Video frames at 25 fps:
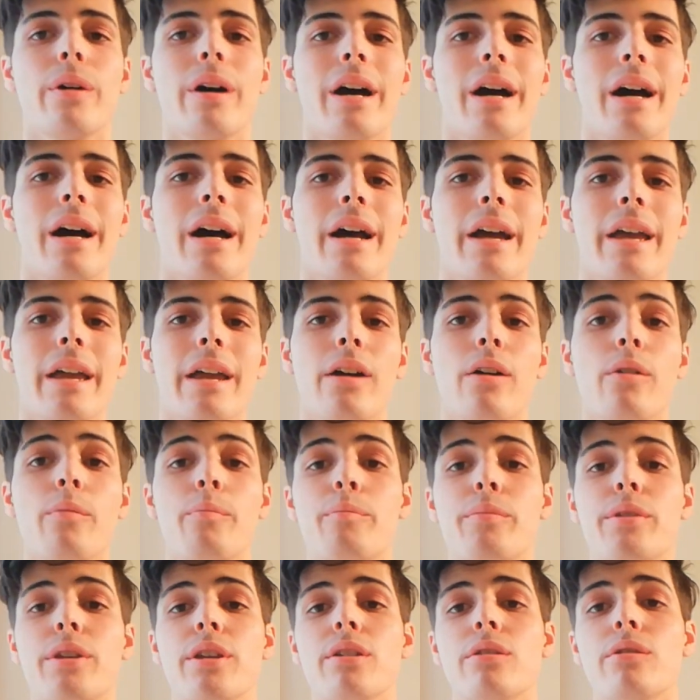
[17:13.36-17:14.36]
I
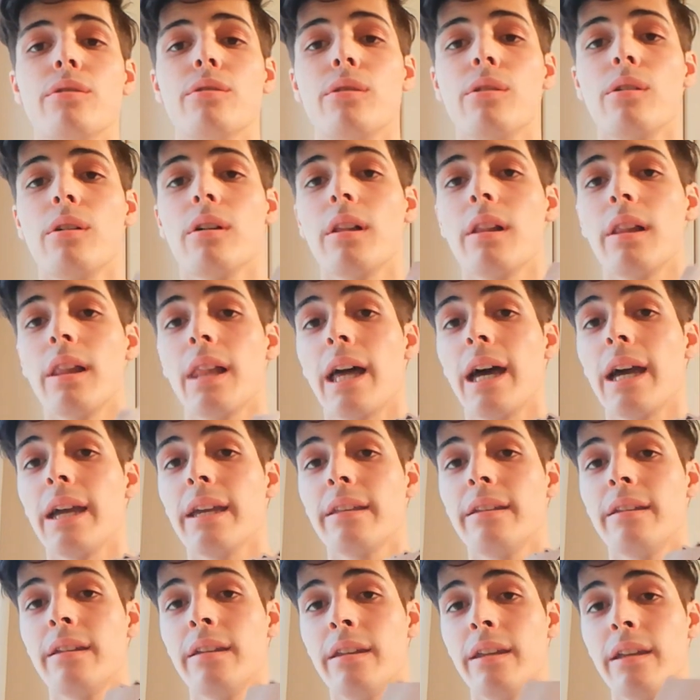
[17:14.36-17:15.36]
hope you
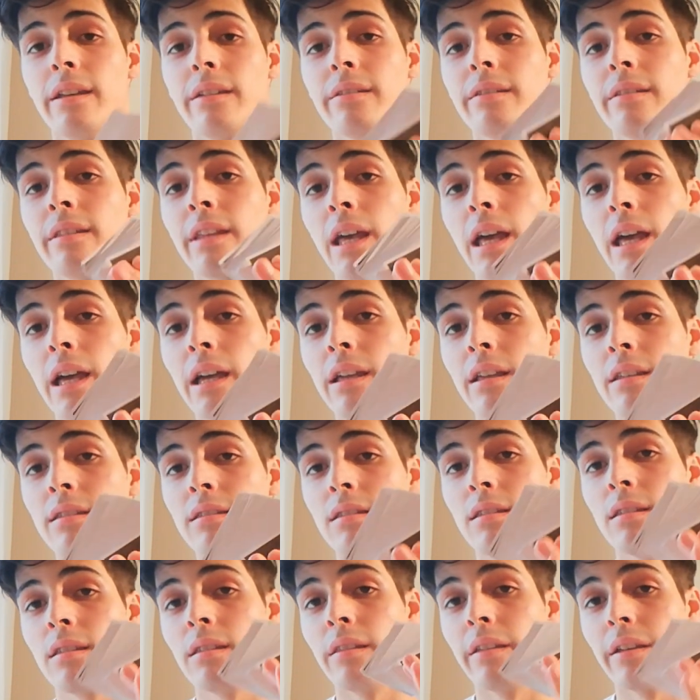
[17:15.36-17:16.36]
liked this deck,
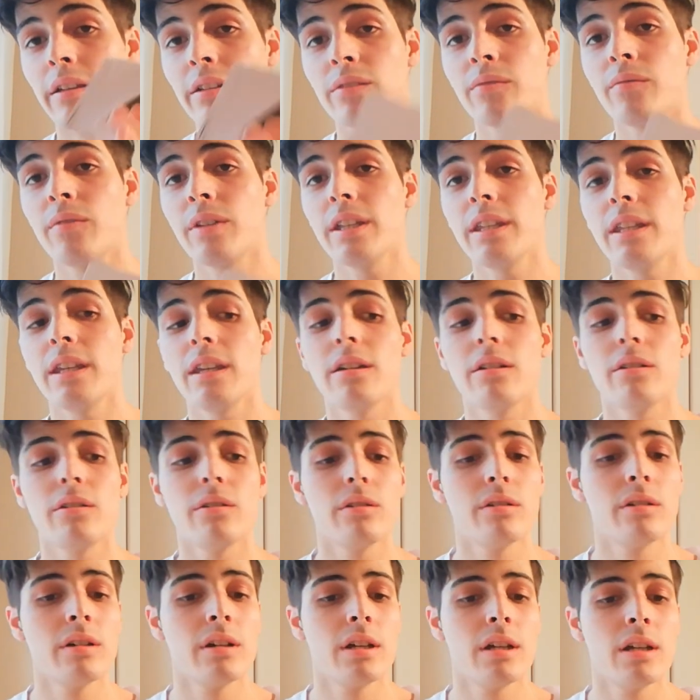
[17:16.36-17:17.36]
this video,